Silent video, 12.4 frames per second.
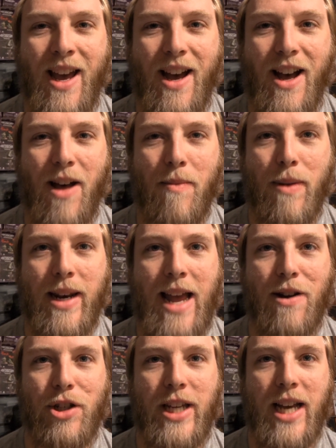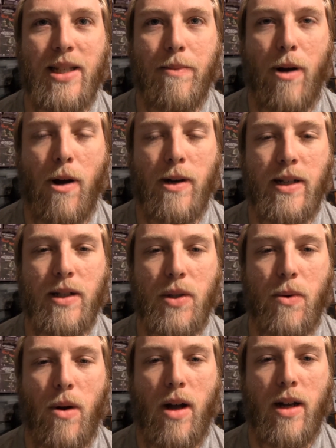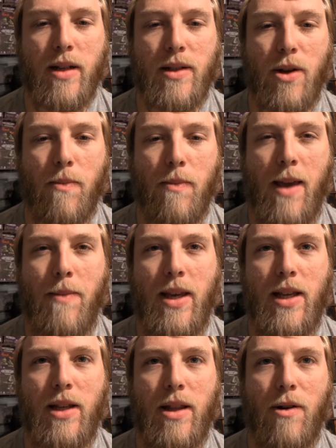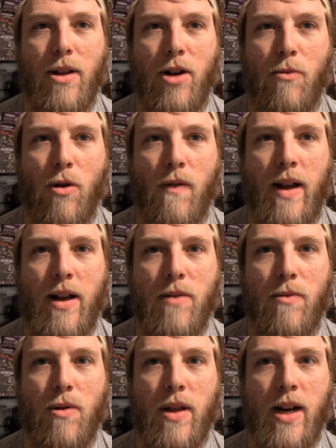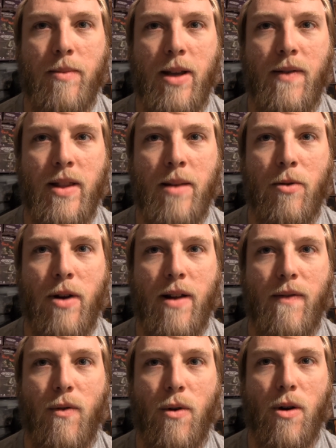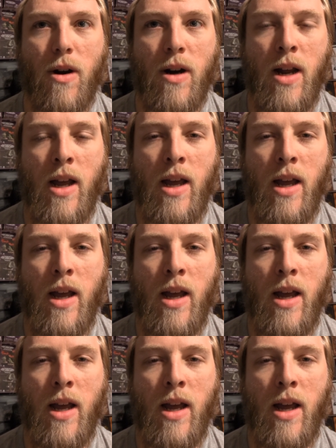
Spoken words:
But now she has a bonding squad, so maybe they're a little more valuable than I'm giving them credit for.